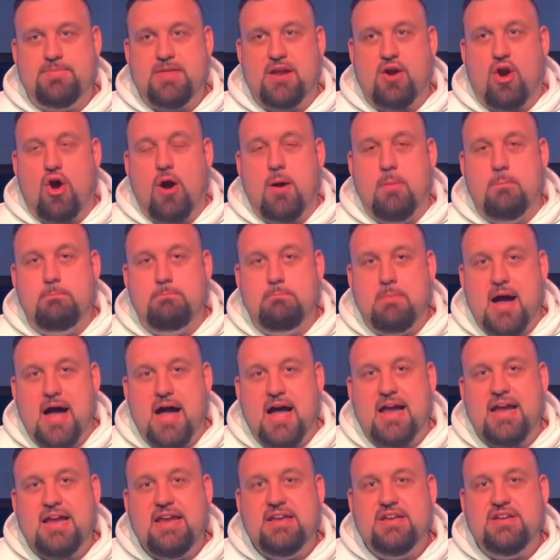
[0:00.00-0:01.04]
that our
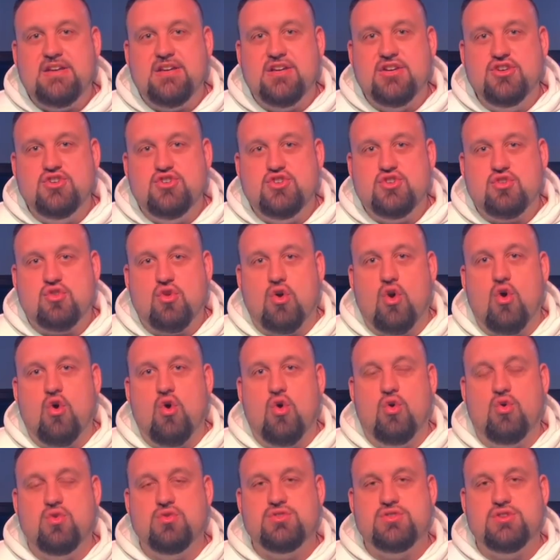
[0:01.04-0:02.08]
mind
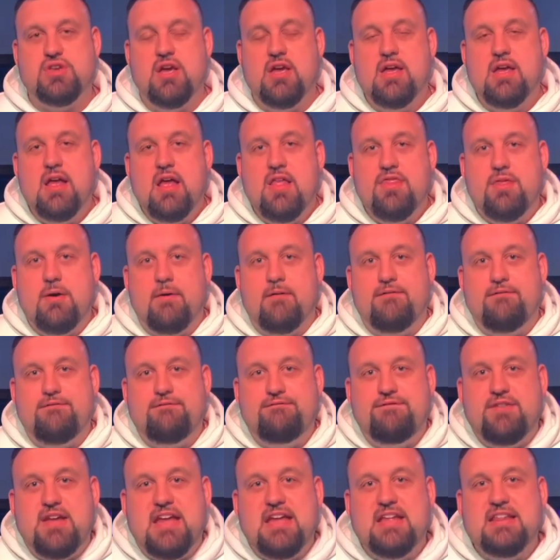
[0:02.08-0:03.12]
controls the
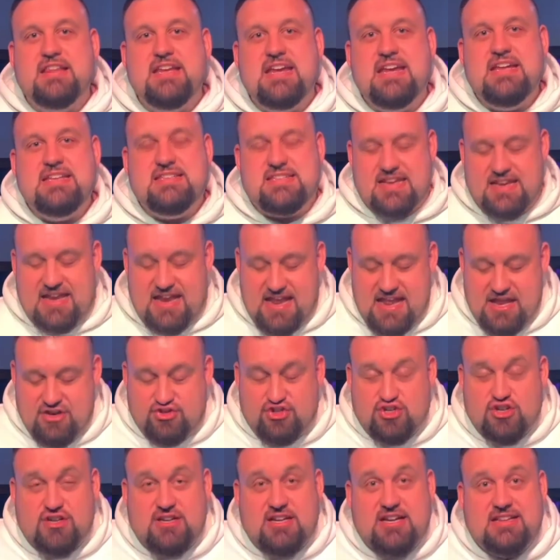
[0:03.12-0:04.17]
feelings and
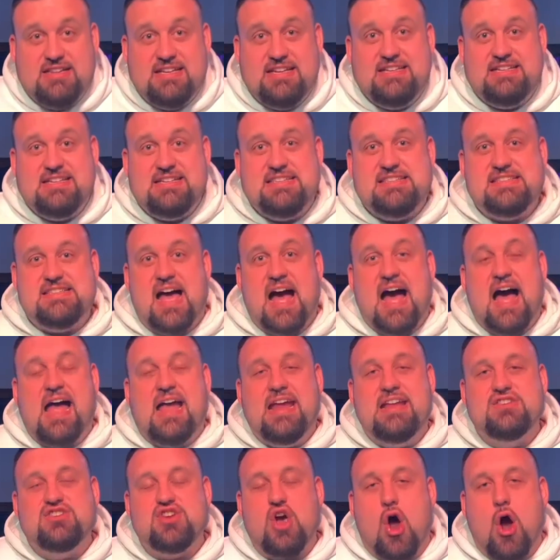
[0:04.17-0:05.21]
intricately
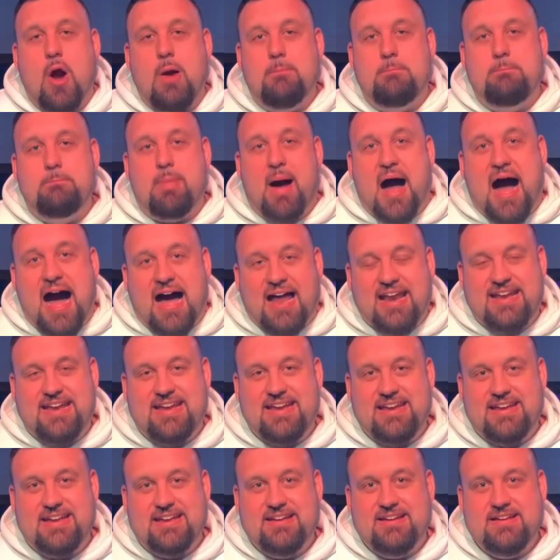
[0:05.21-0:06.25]
designs our body.
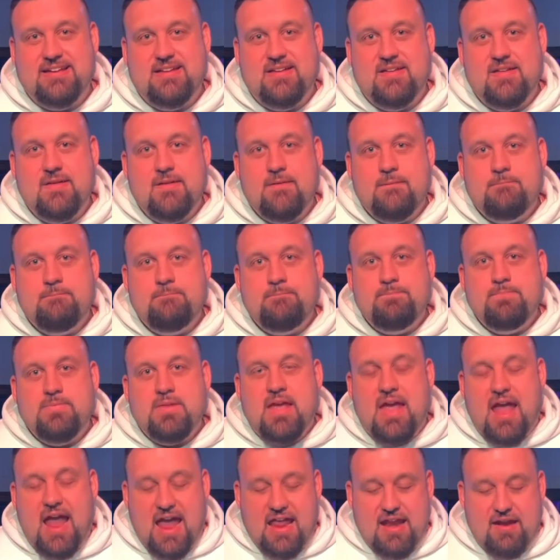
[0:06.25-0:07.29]

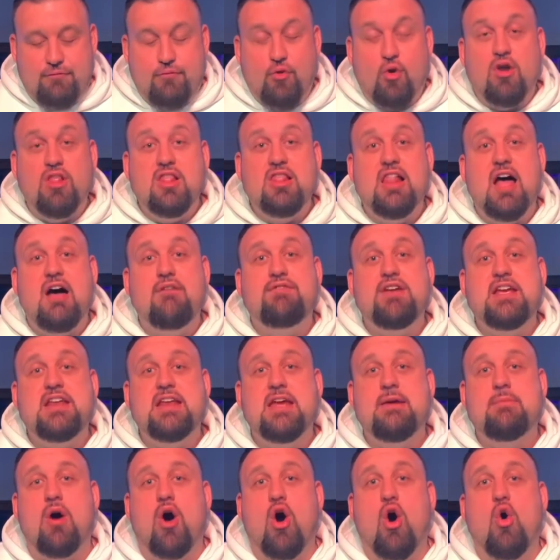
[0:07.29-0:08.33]
And if we're loving
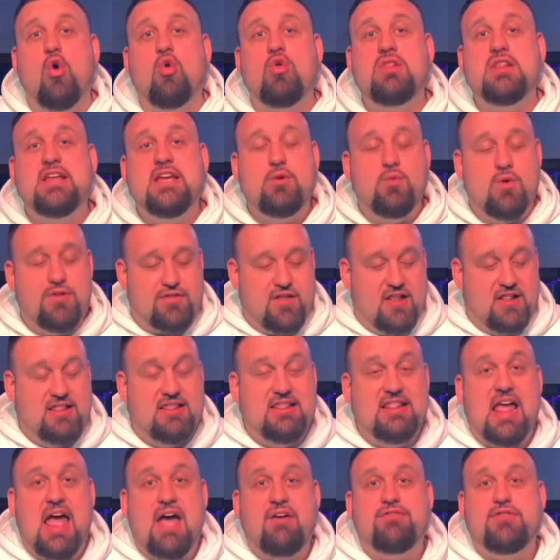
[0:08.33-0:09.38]
Him only with a
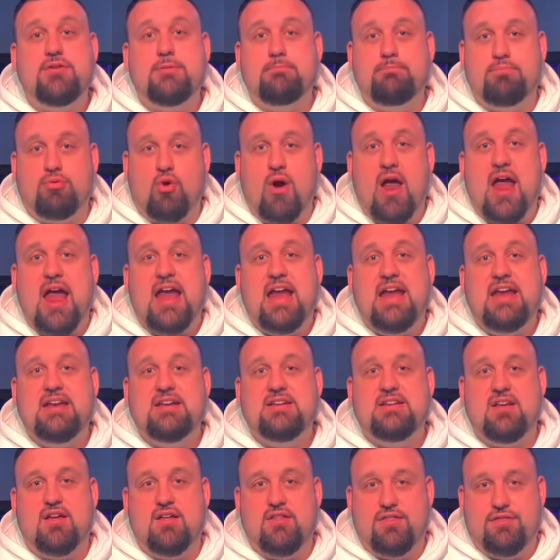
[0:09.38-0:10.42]
left
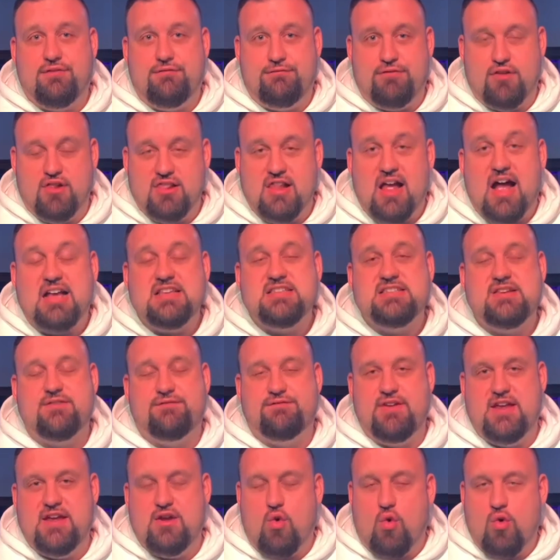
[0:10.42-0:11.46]
brained
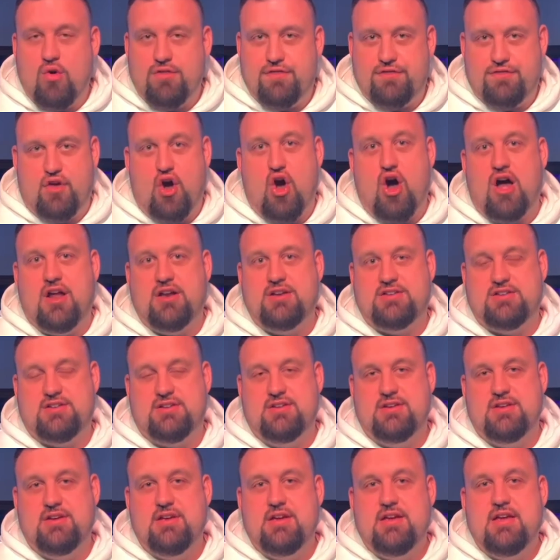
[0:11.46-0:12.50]
philosophy or thought,
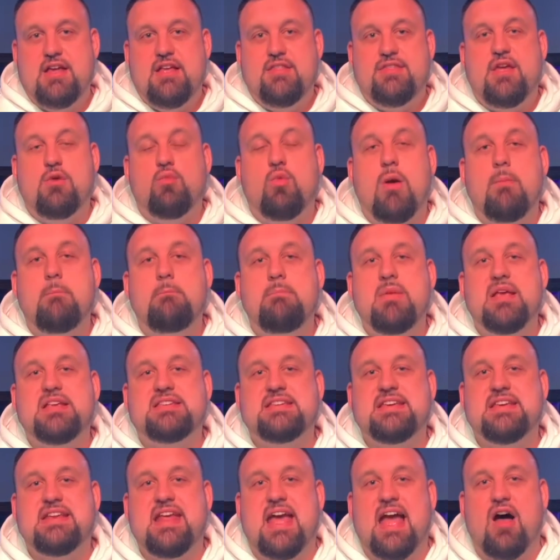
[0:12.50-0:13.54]
then we're
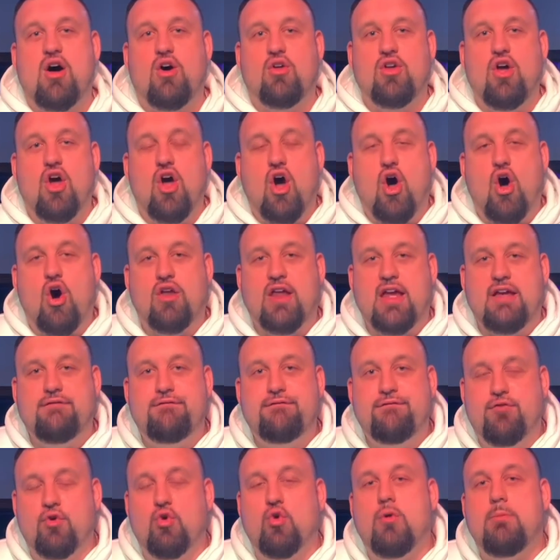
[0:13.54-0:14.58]
missing out on a
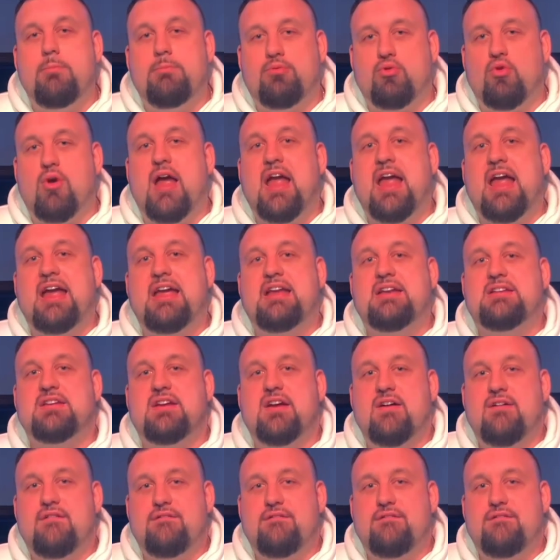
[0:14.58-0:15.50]
full brained,